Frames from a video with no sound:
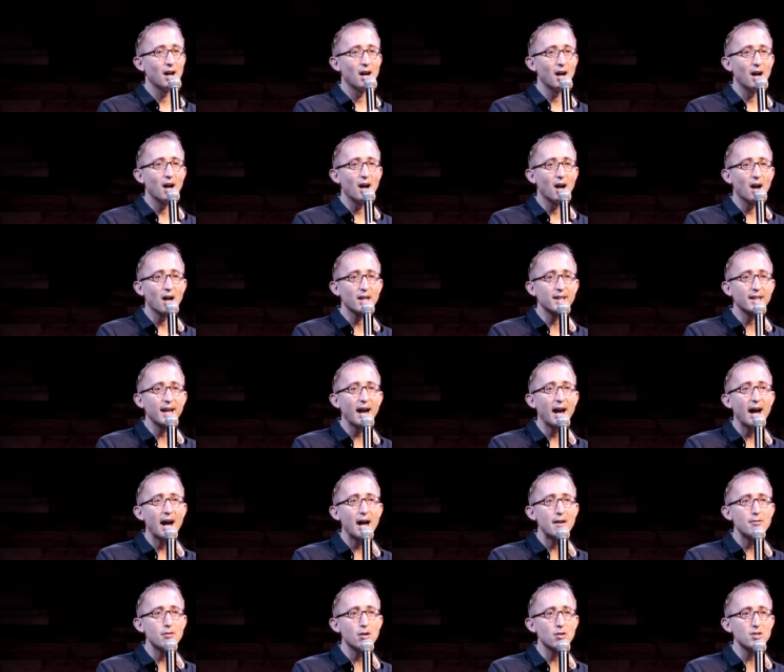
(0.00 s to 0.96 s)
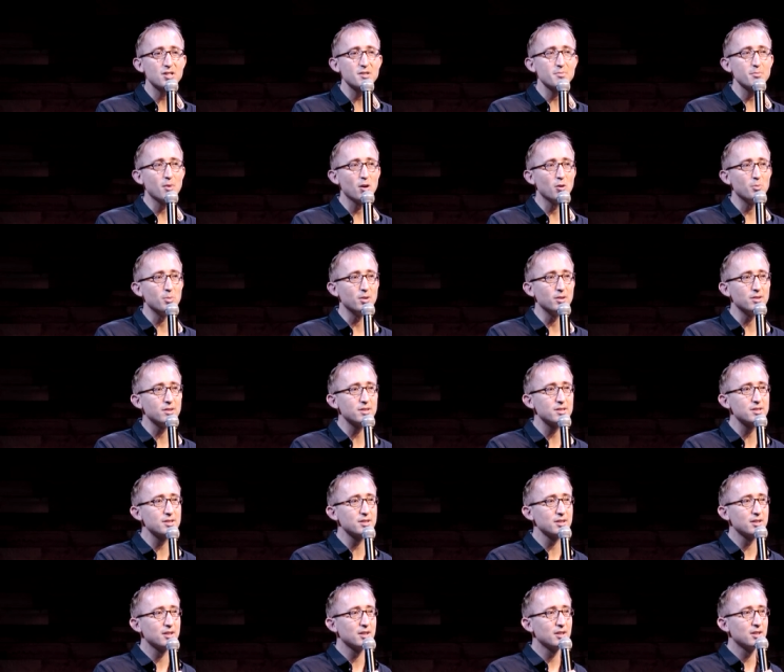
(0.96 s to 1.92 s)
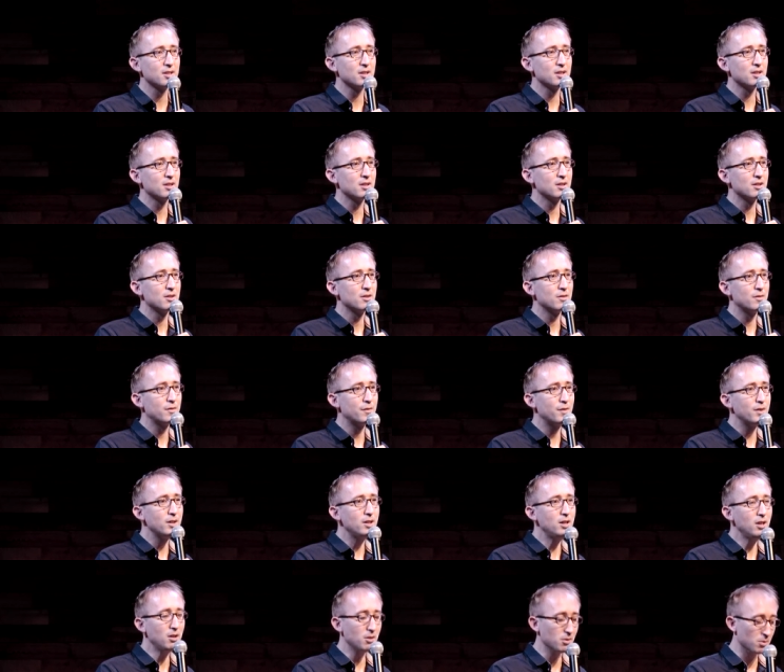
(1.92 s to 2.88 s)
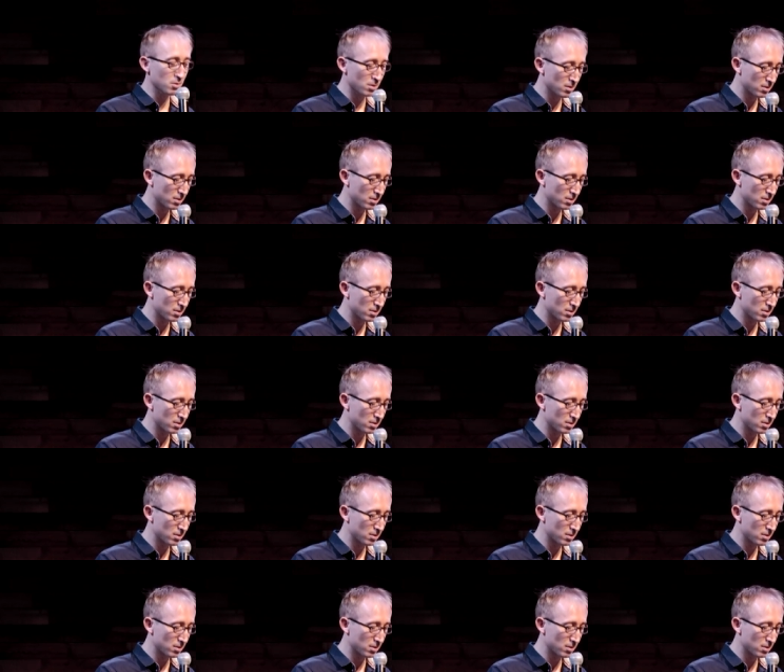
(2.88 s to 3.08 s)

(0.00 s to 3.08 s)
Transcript: a kairos moment for you?